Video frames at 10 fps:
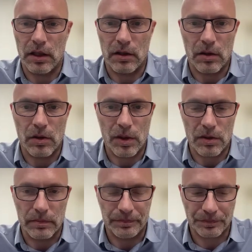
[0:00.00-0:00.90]

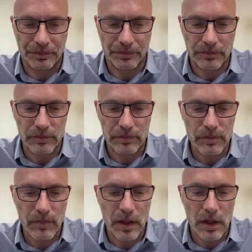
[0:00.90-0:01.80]
Concordium,
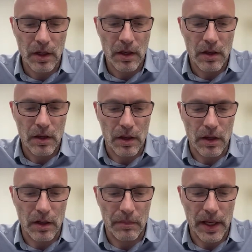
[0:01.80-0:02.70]

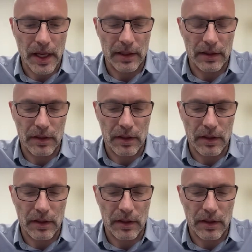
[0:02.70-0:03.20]
and